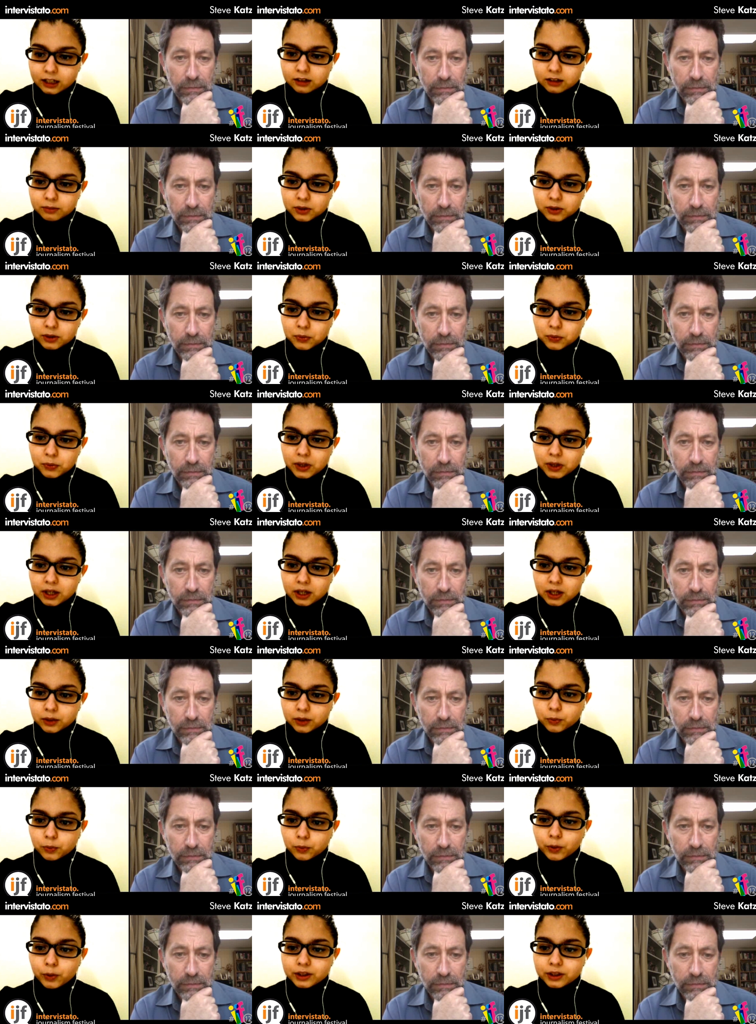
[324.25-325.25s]
Speaker 1: between
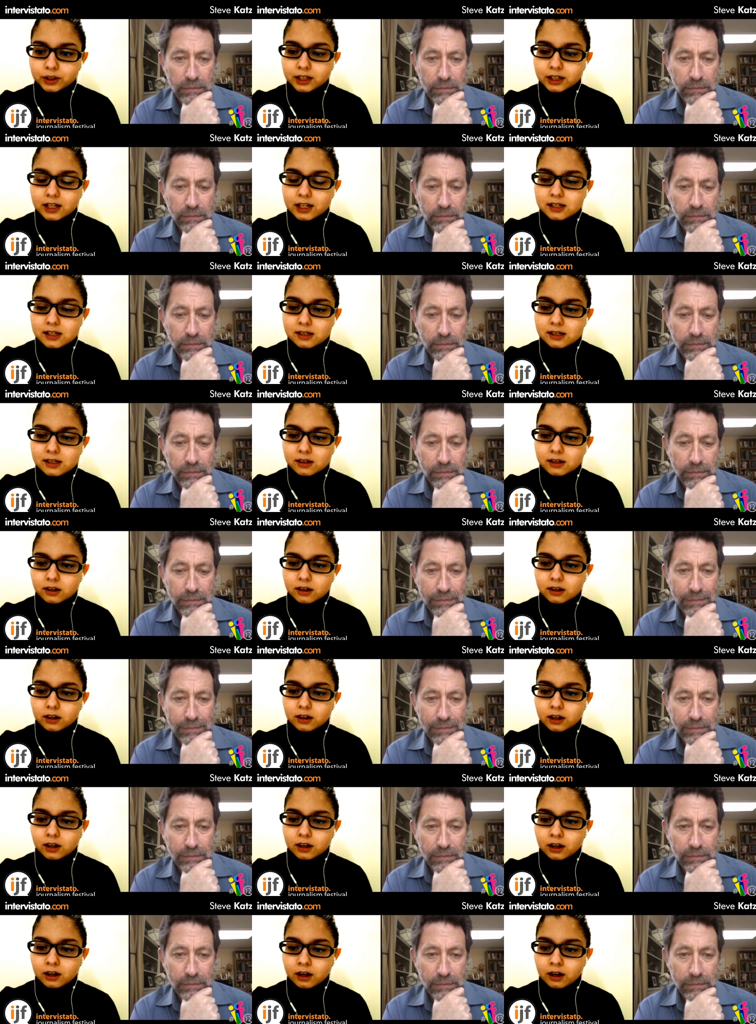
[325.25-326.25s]
what gets
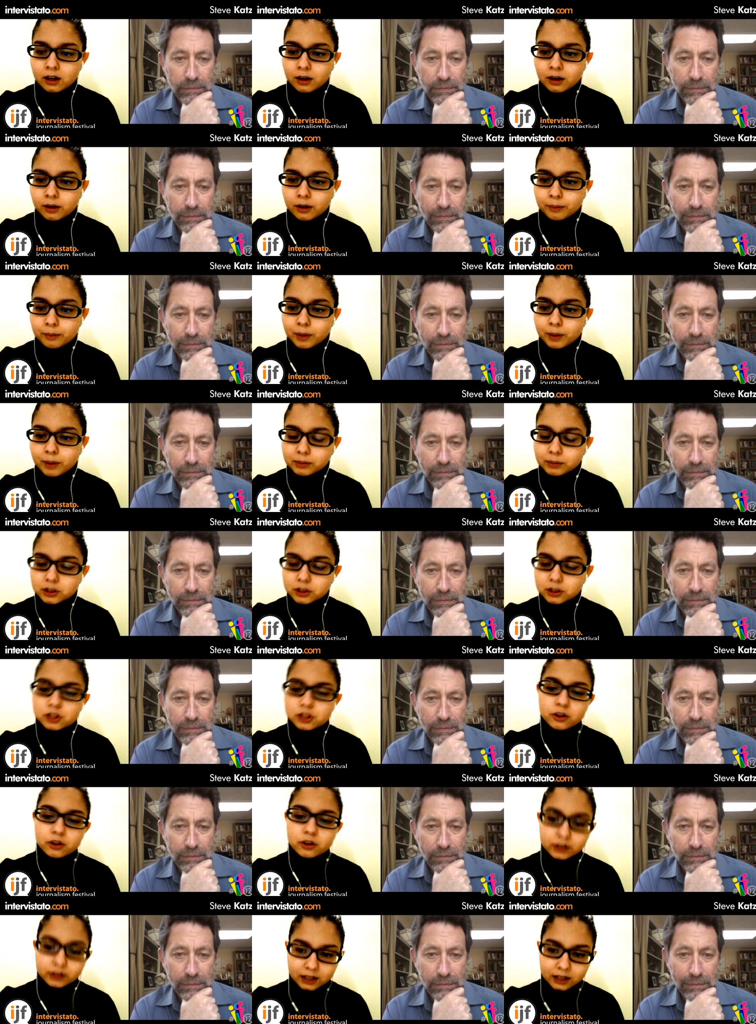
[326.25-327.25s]
uh, published
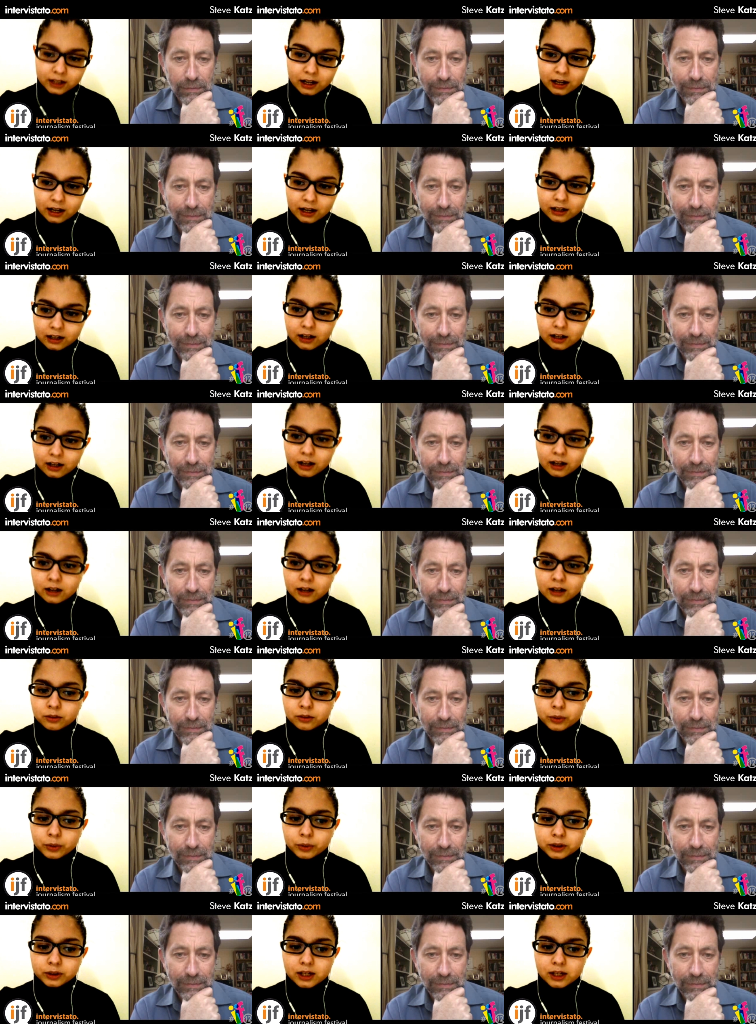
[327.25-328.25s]
online and what
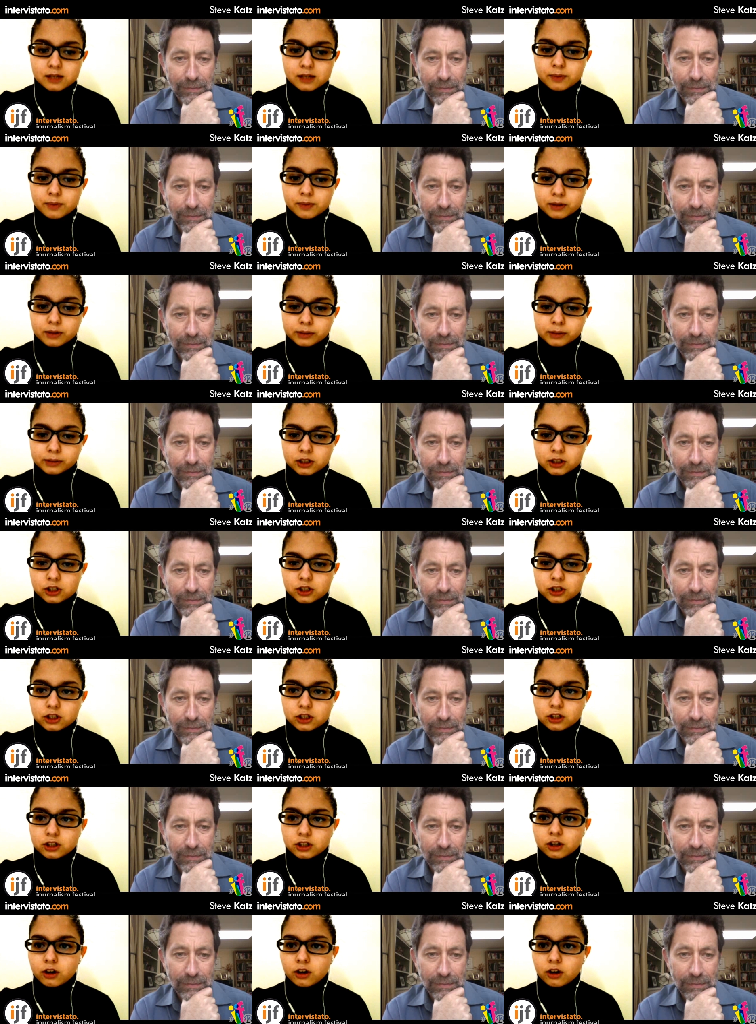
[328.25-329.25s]
gets published
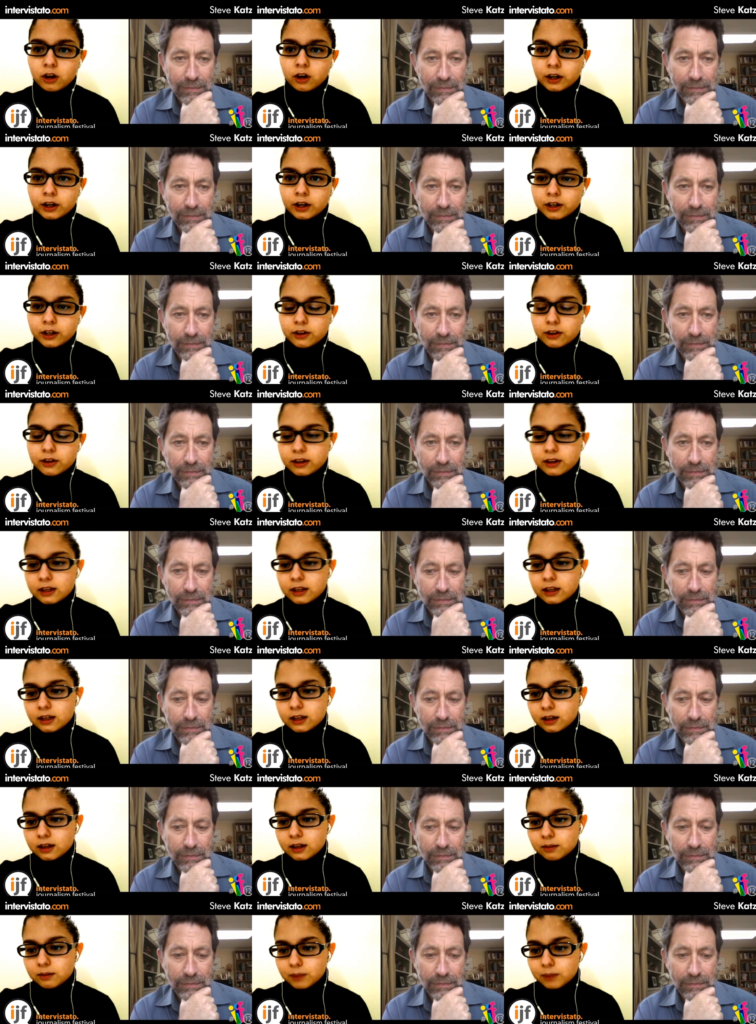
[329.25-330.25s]
on the
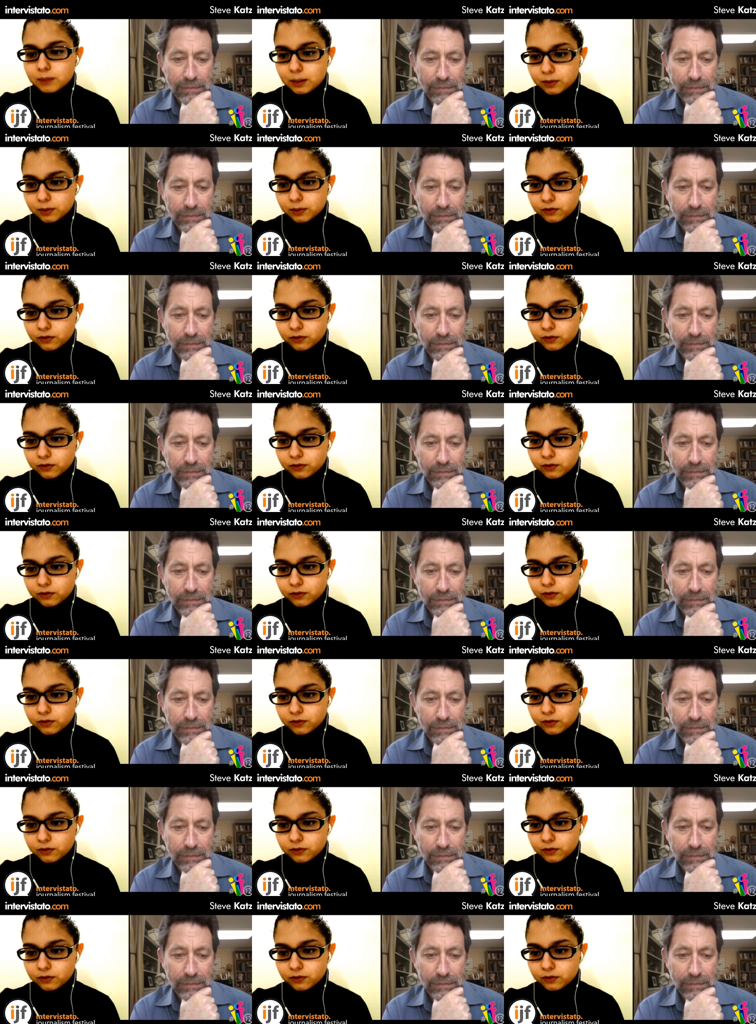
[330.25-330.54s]
paper